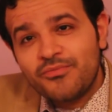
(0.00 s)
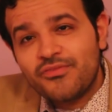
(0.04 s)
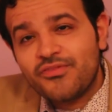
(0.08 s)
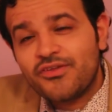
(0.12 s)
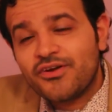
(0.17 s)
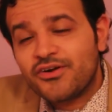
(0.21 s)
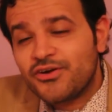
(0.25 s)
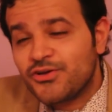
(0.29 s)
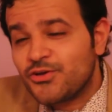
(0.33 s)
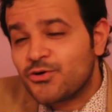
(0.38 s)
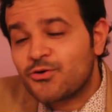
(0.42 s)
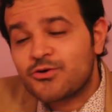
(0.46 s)

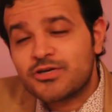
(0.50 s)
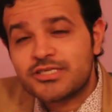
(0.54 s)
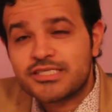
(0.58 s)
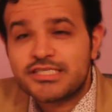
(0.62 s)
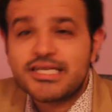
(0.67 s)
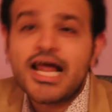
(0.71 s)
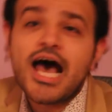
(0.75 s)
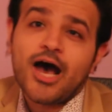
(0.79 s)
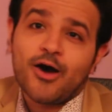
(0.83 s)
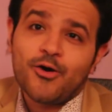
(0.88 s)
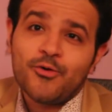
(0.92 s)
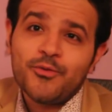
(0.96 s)
they're yours
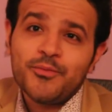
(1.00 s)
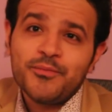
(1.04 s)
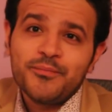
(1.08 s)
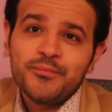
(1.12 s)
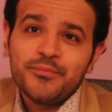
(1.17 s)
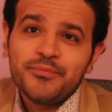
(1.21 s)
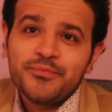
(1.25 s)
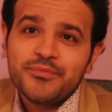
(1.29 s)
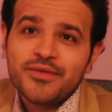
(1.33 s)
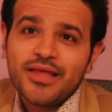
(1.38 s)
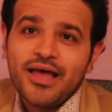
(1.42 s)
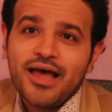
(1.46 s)
now.
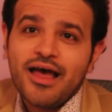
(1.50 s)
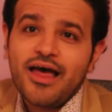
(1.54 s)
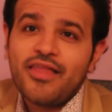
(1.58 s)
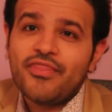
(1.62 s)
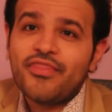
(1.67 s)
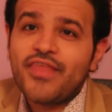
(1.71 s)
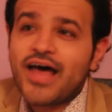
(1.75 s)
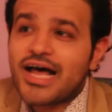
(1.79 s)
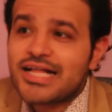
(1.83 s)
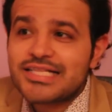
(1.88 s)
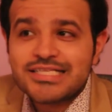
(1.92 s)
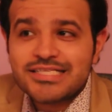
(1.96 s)
And
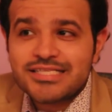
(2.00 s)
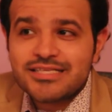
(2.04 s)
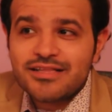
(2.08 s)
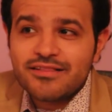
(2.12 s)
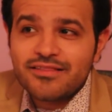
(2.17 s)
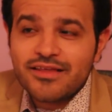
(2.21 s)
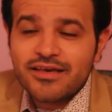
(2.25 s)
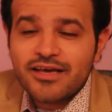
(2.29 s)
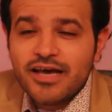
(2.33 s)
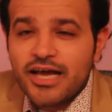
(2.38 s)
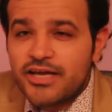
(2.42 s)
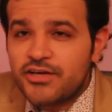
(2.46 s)
that's
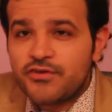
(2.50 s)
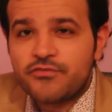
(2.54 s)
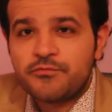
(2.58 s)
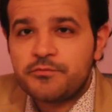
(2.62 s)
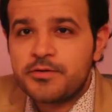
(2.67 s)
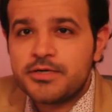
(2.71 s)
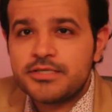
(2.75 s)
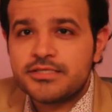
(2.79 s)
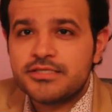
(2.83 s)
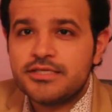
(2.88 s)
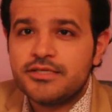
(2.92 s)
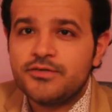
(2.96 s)
the kind of
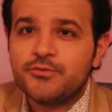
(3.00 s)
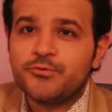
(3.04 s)
person